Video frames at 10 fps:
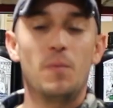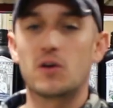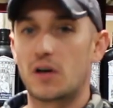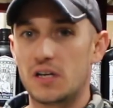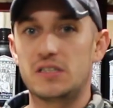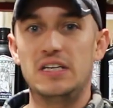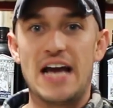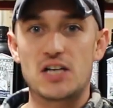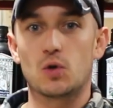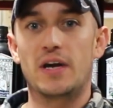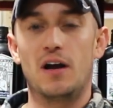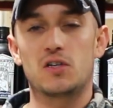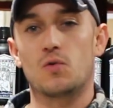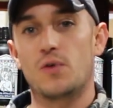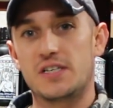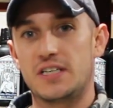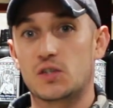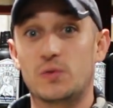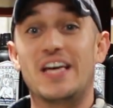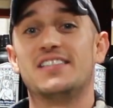But you're going to see natural
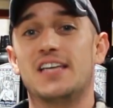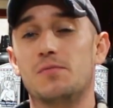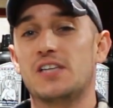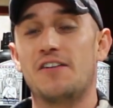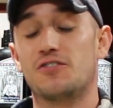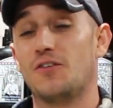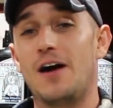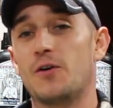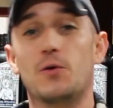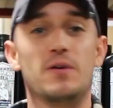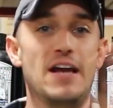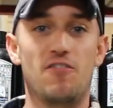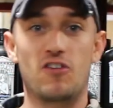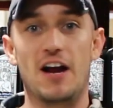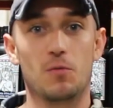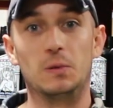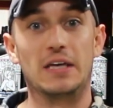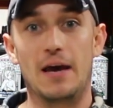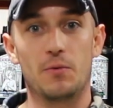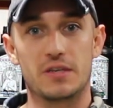characteristics with that same size flower you were never able
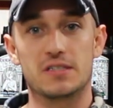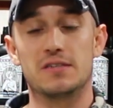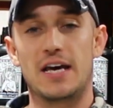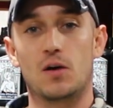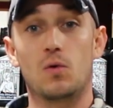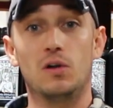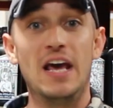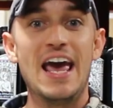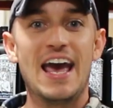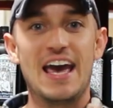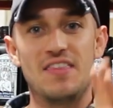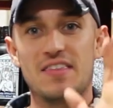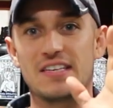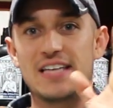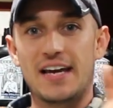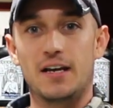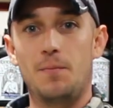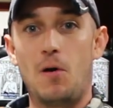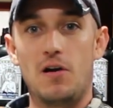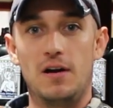to get with the synthetic world. And then the second
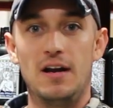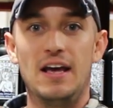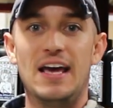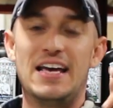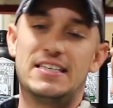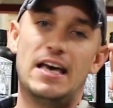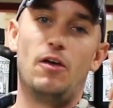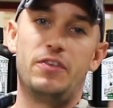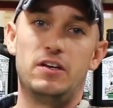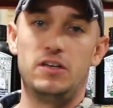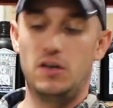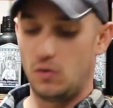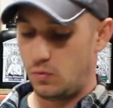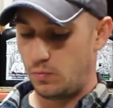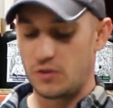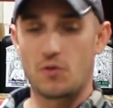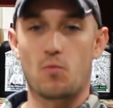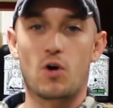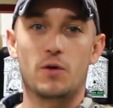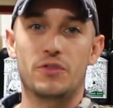part, it's healthy to you. When you
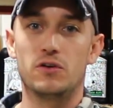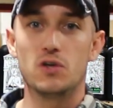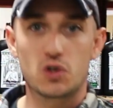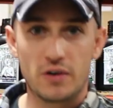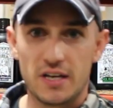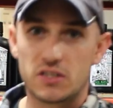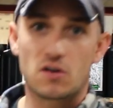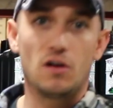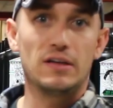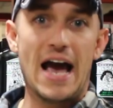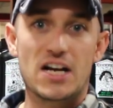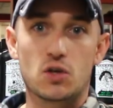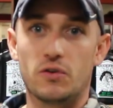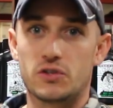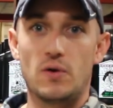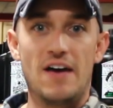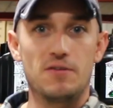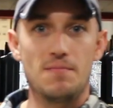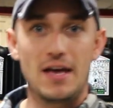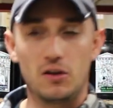work with the nutrients, they're all natural. There's no
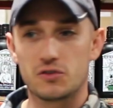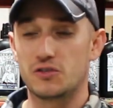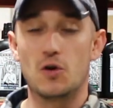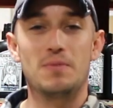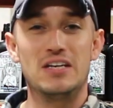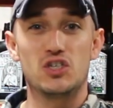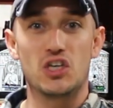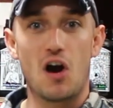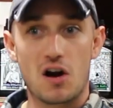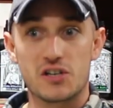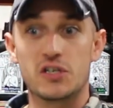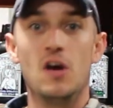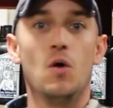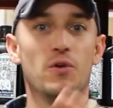heavy metals. There's no PGRs.